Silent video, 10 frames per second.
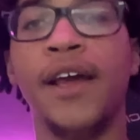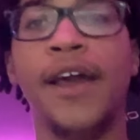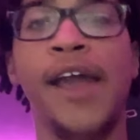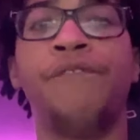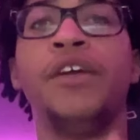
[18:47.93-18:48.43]

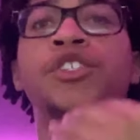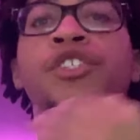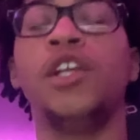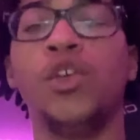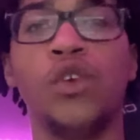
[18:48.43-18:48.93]
If he
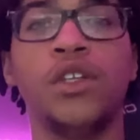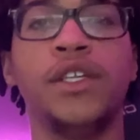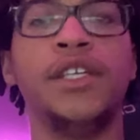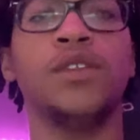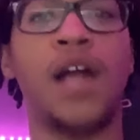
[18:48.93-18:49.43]

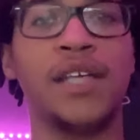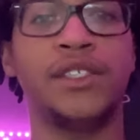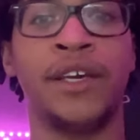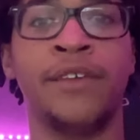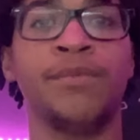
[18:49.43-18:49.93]
genuinely
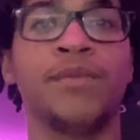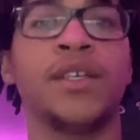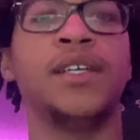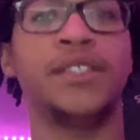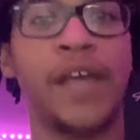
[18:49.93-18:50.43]
locks in
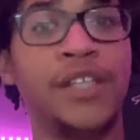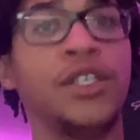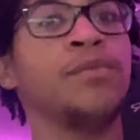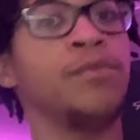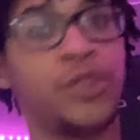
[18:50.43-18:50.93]
takes
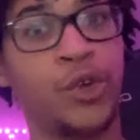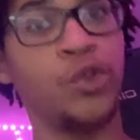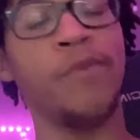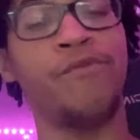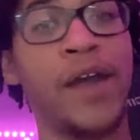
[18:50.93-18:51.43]
a
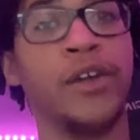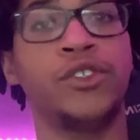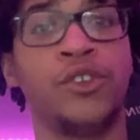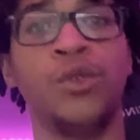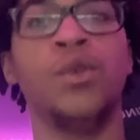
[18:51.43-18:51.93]
tune-up fight or
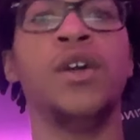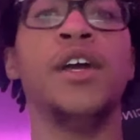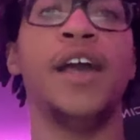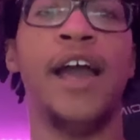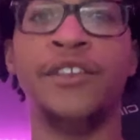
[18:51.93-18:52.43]
two
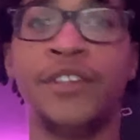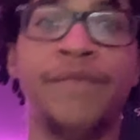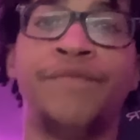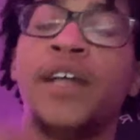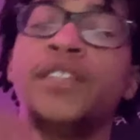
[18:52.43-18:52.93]
and then
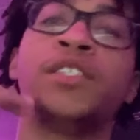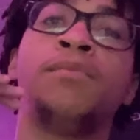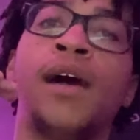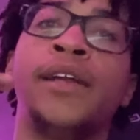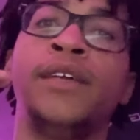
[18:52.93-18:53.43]
fights
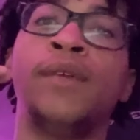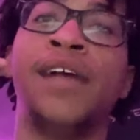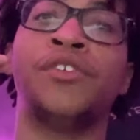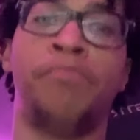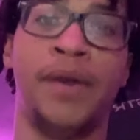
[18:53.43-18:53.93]
somebody that
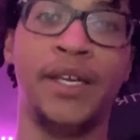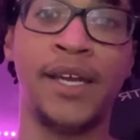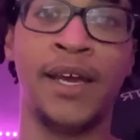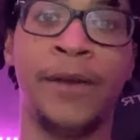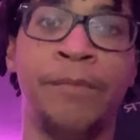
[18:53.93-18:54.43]
has a big
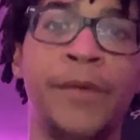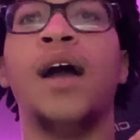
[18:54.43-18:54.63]
name.